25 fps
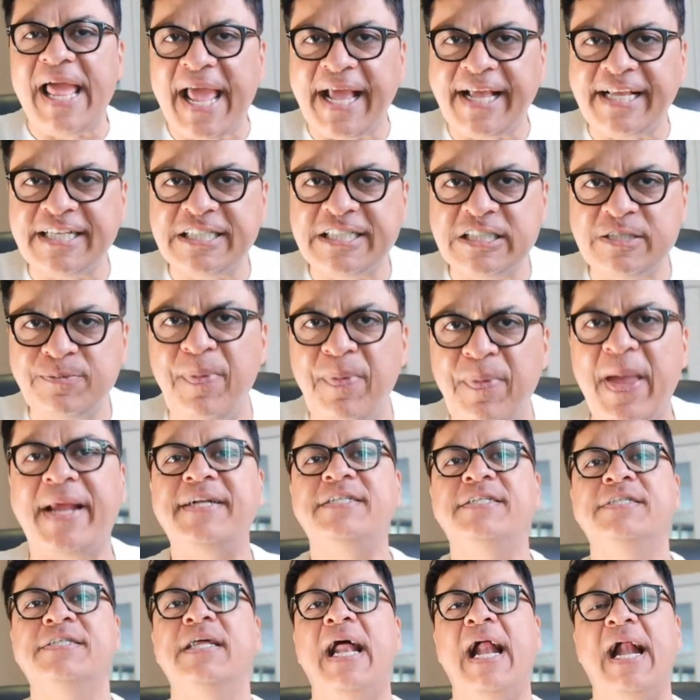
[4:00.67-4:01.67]

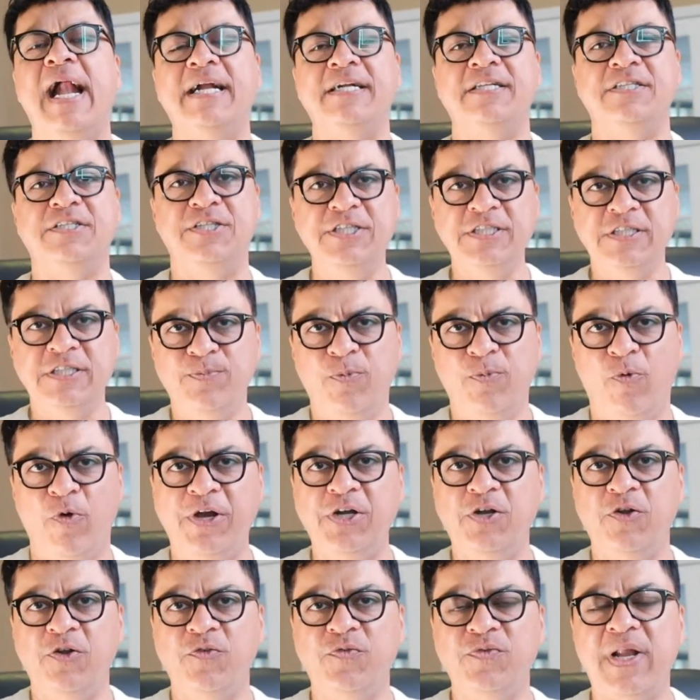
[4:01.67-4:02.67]
expect at this
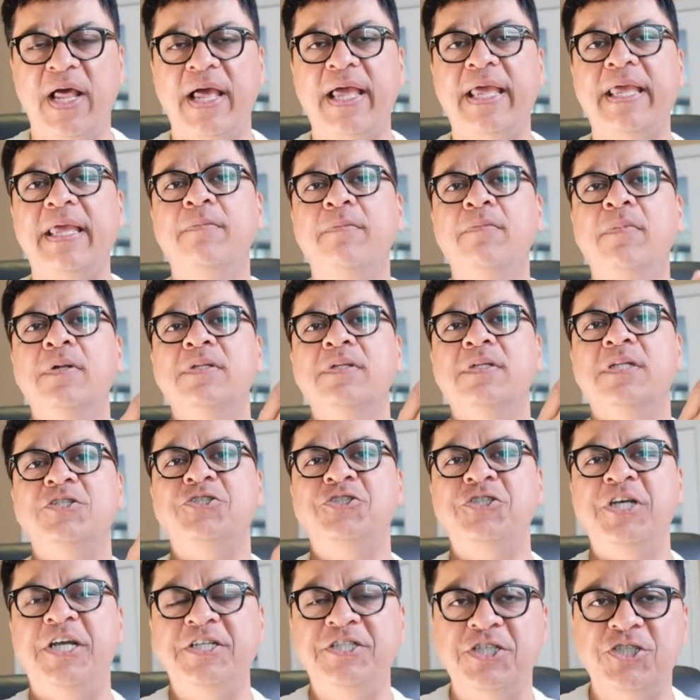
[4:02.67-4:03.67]
point of time the
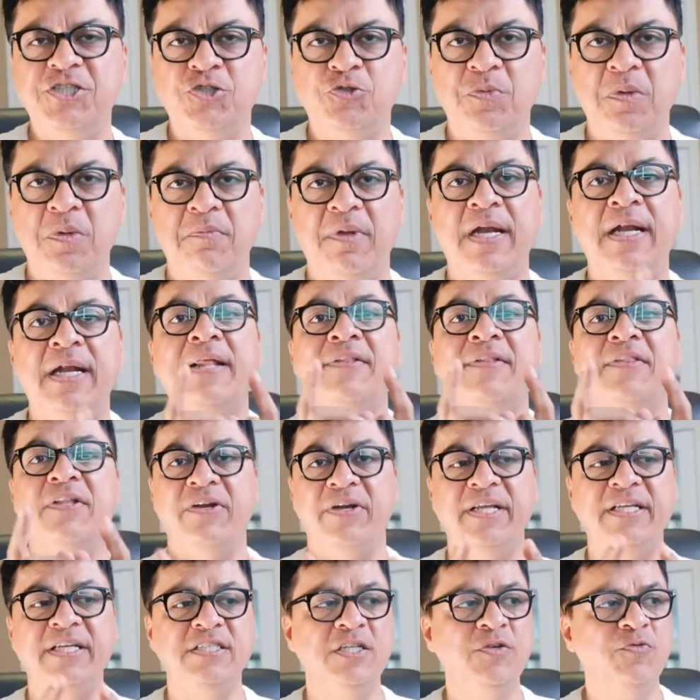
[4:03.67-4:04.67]
changes to be made. And the
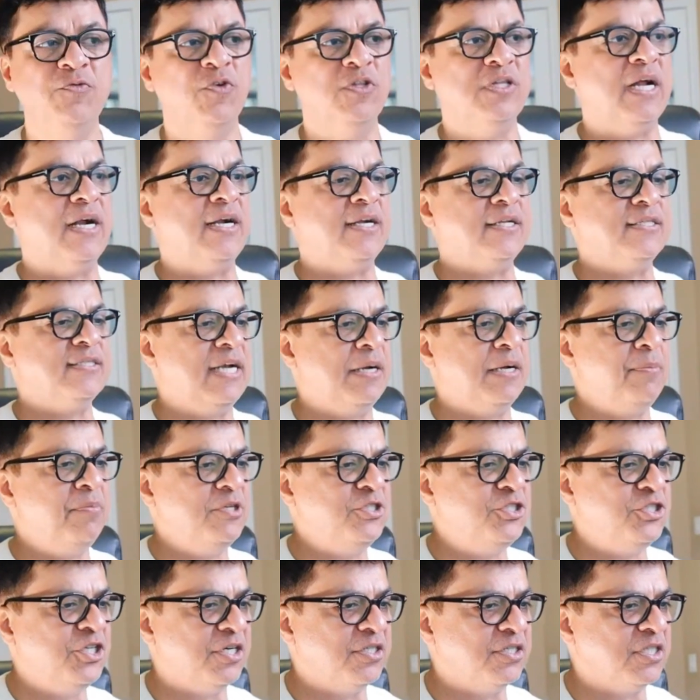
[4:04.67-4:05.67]
reason for that is let me
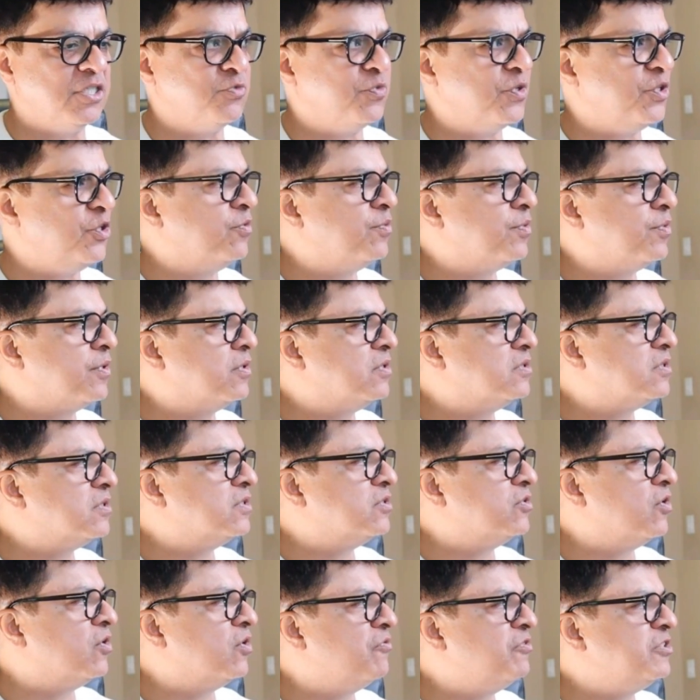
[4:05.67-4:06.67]
share this with you because this
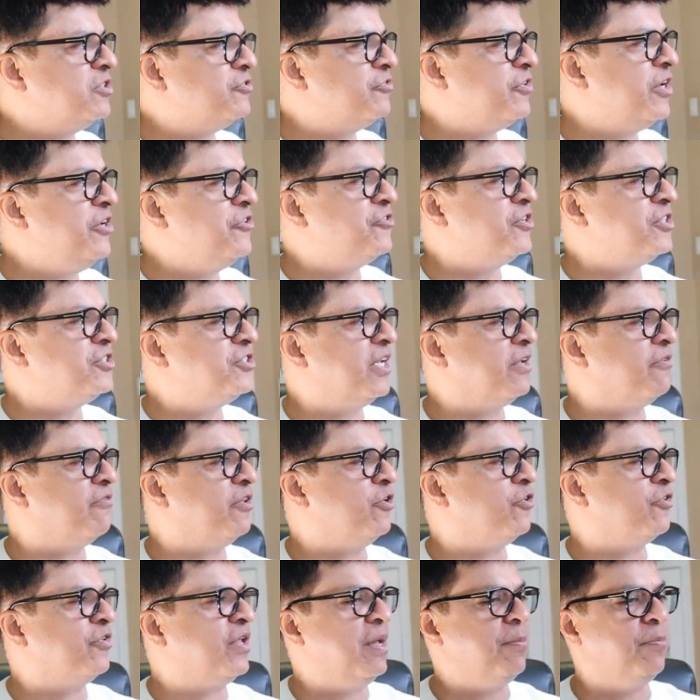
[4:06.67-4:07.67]
is always very interesting when
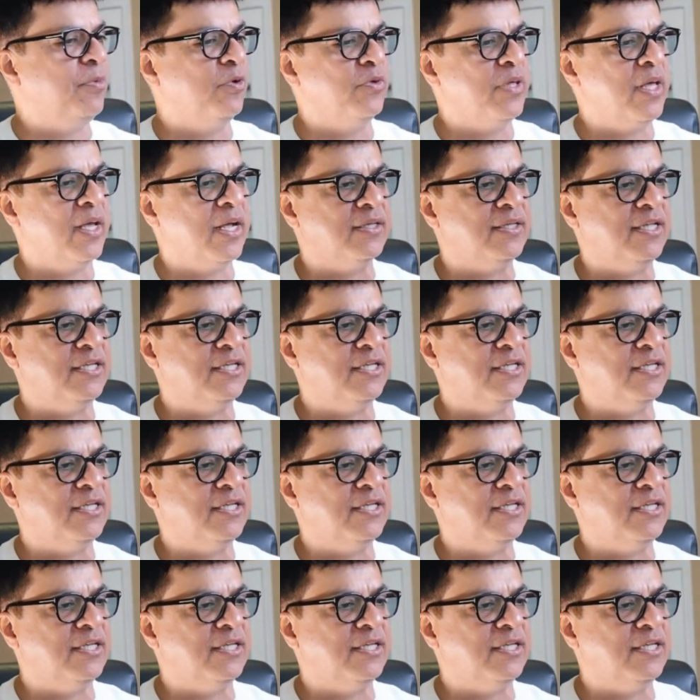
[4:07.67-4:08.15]
you keep looking at